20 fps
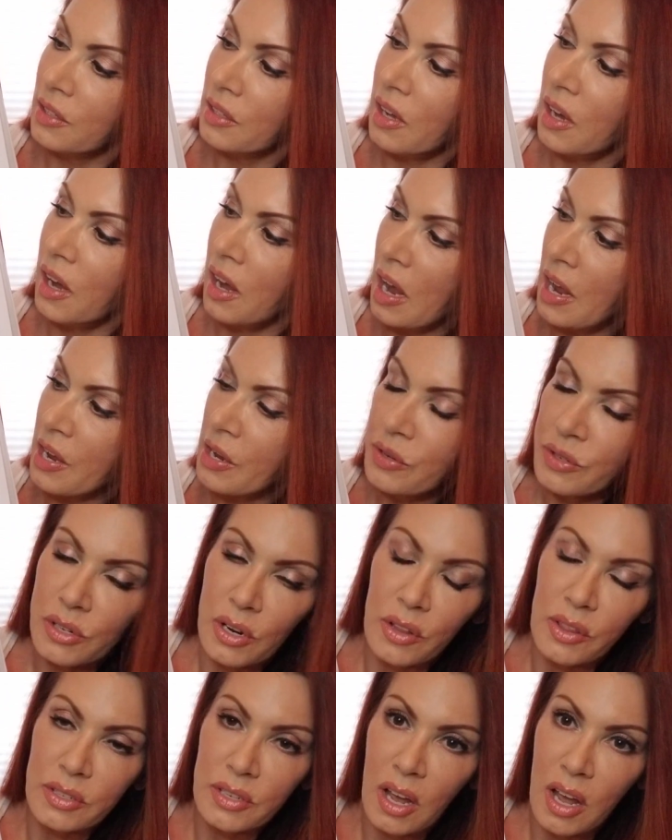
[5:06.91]
I use it
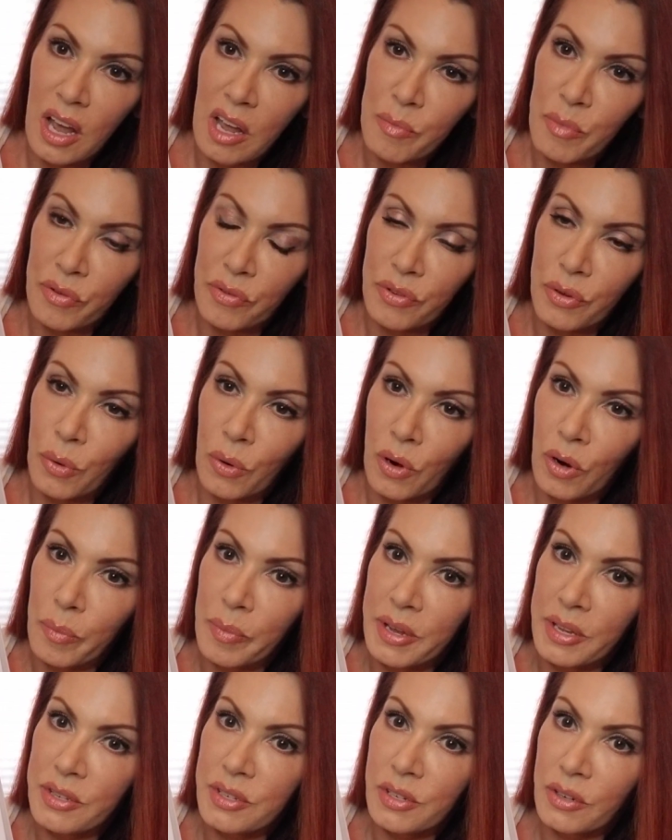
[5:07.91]
all the time. If you are on
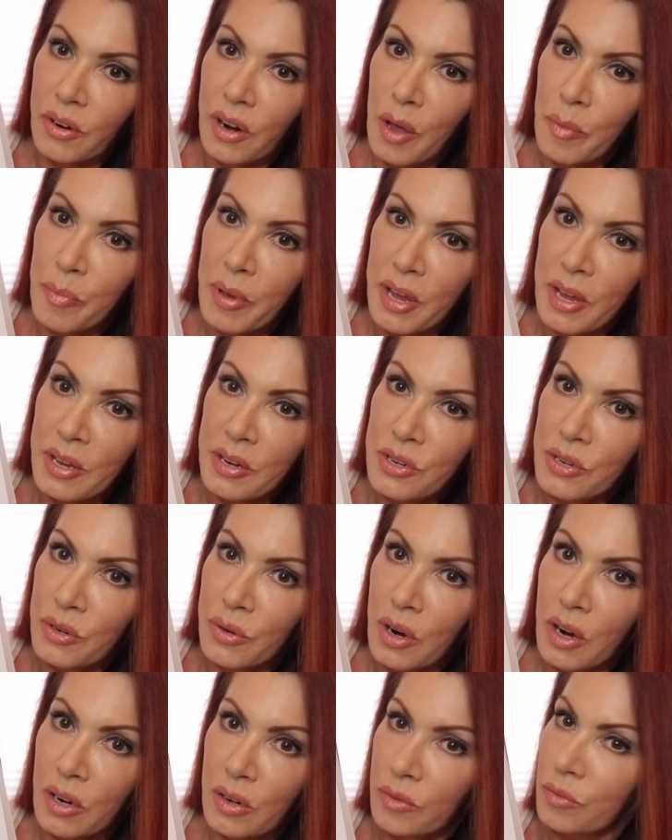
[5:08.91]
my Instagram page, you
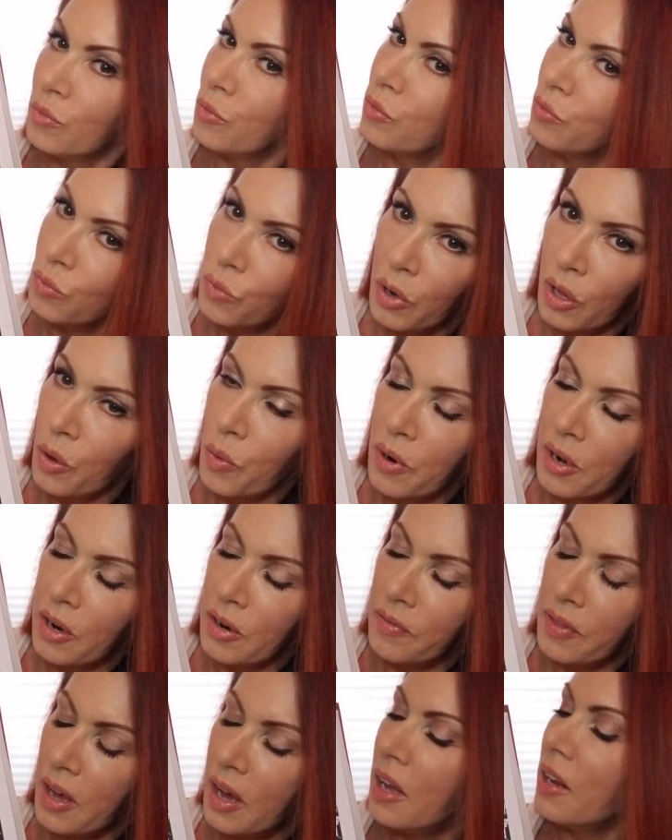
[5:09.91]
are well aware
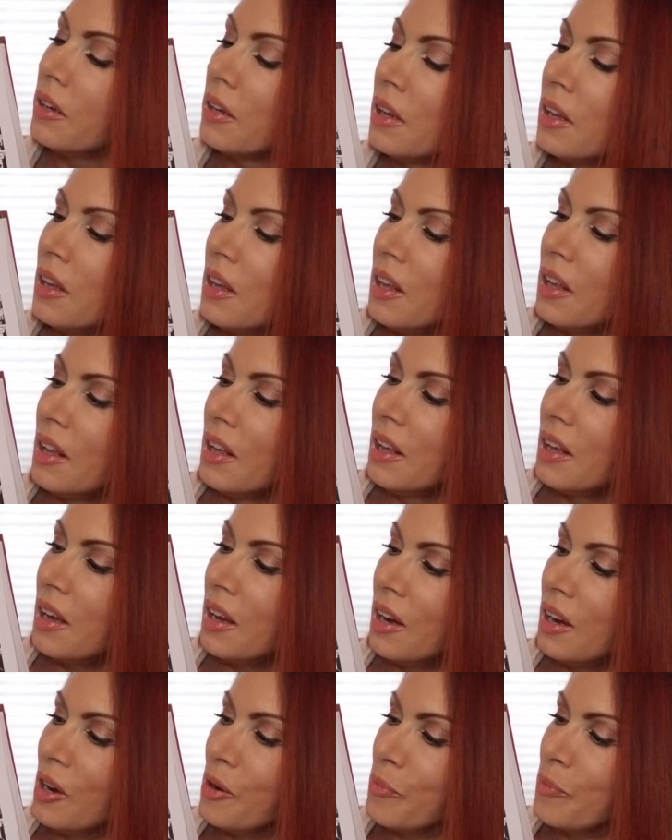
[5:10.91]
of that.
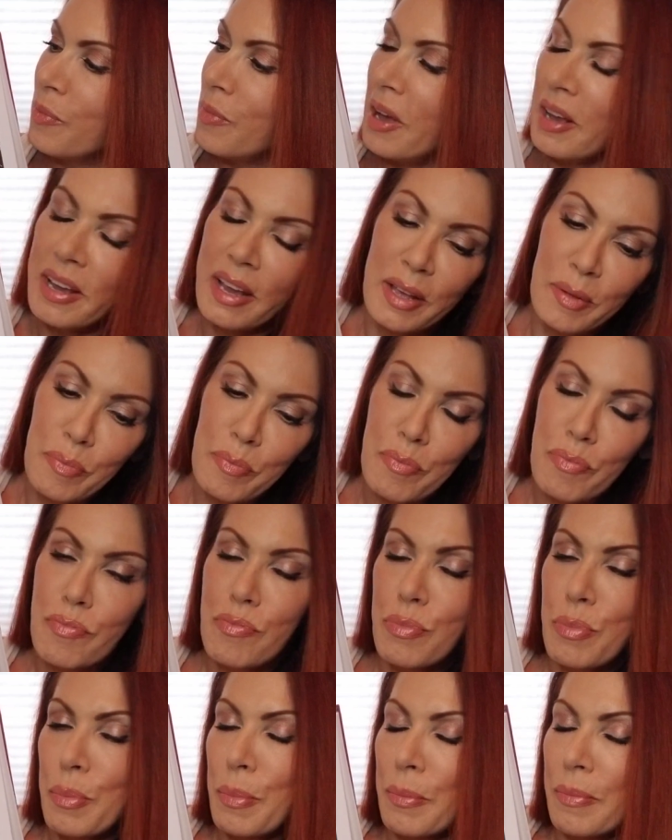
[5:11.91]
I get
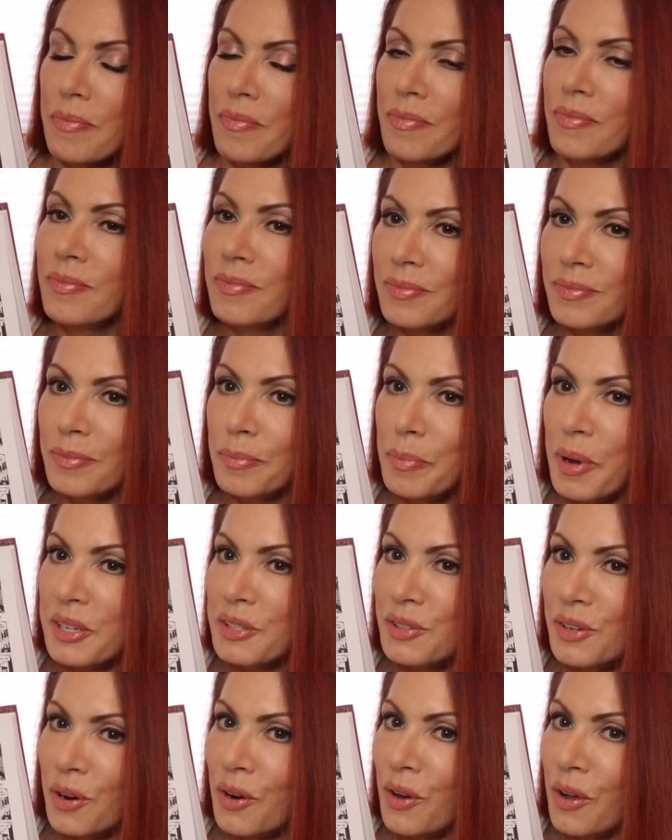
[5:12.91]

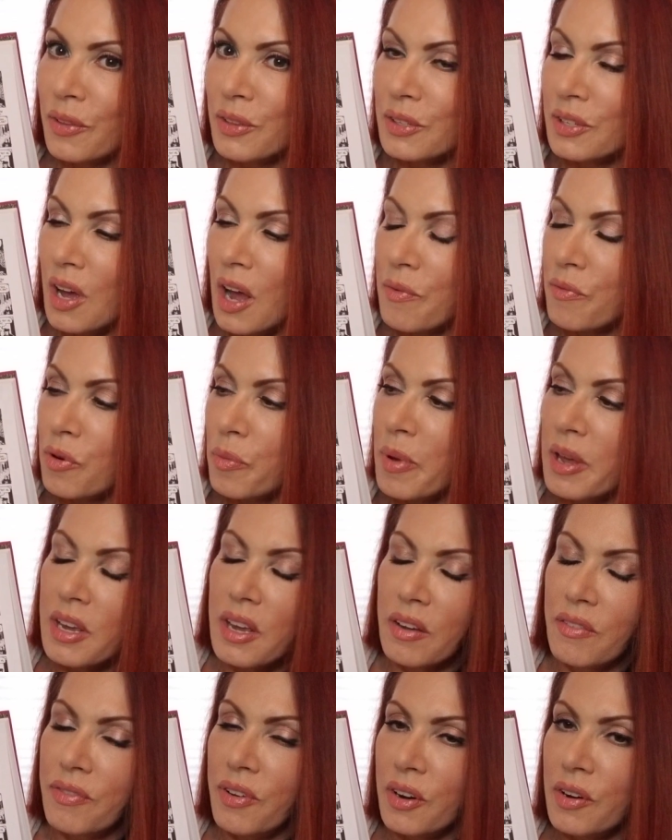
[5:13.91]
busted on all the time for
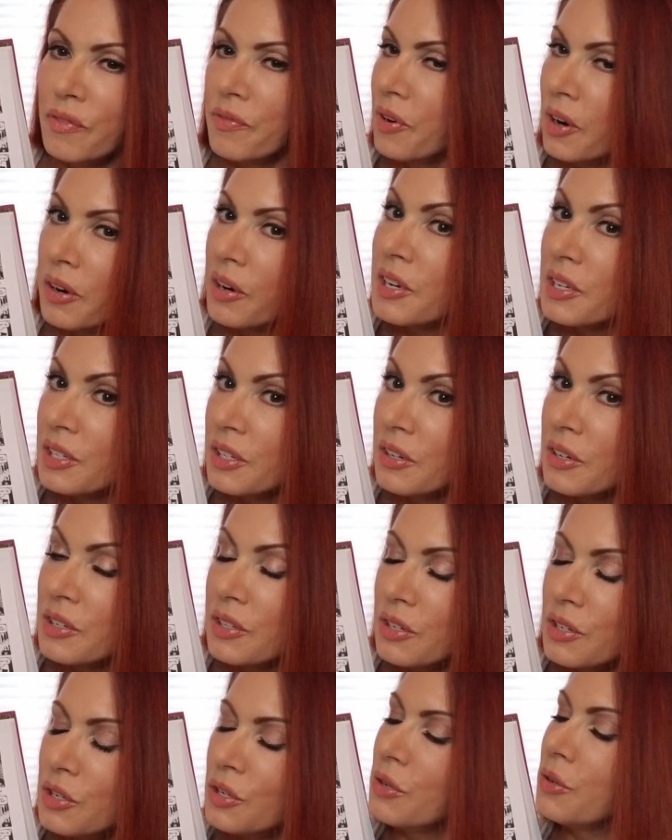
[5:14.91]
making fun of very serious
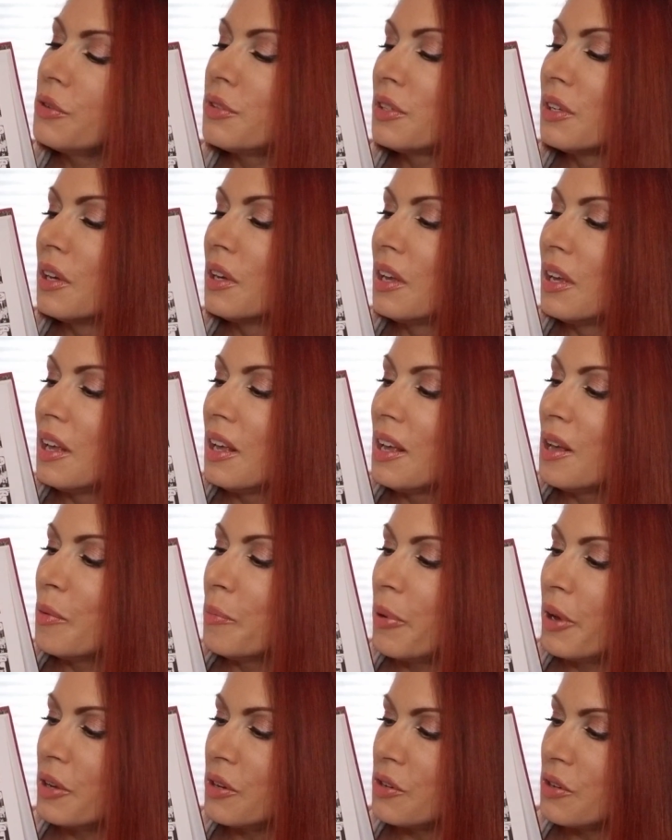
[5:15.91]
issues,
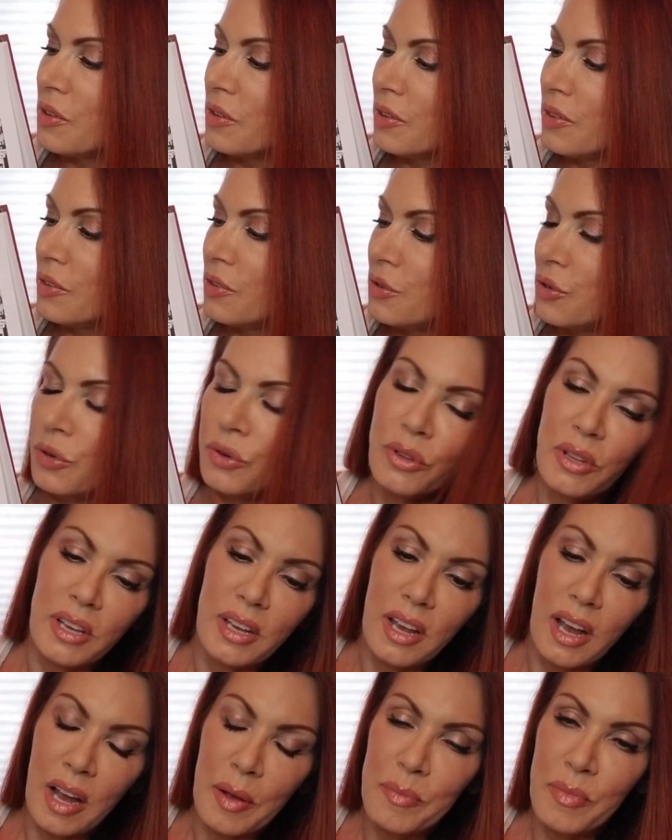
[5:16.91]
but truly,
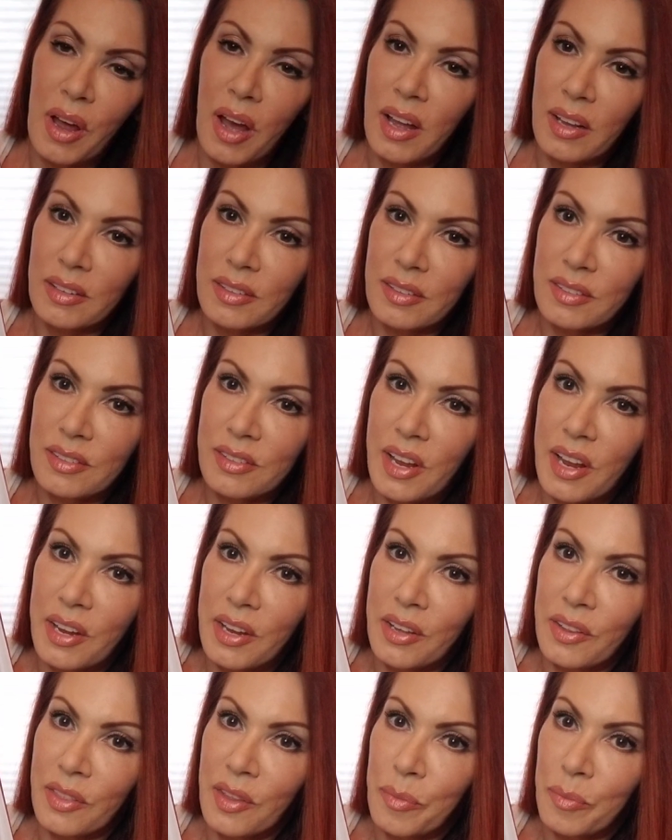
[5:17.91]
I'm not
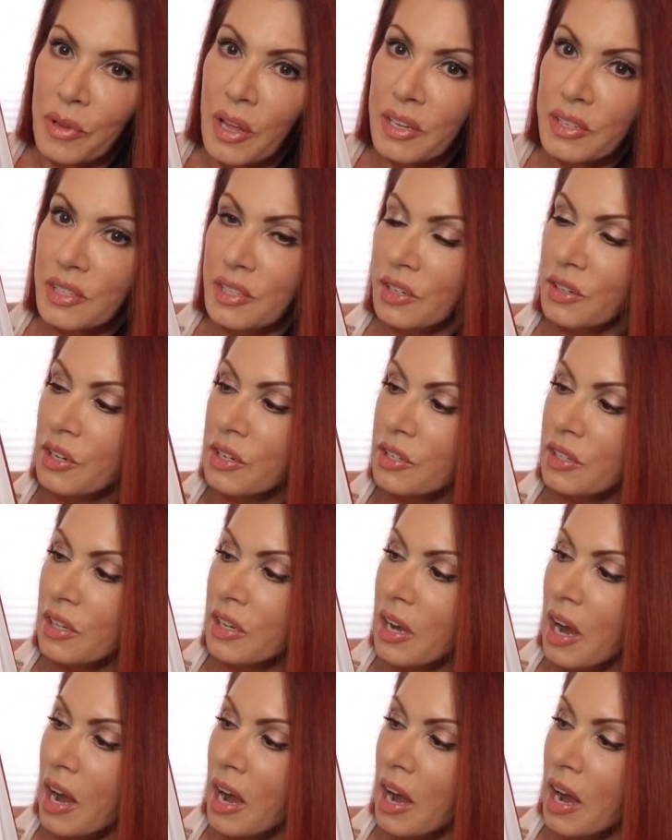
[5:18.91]
taking them less seriously.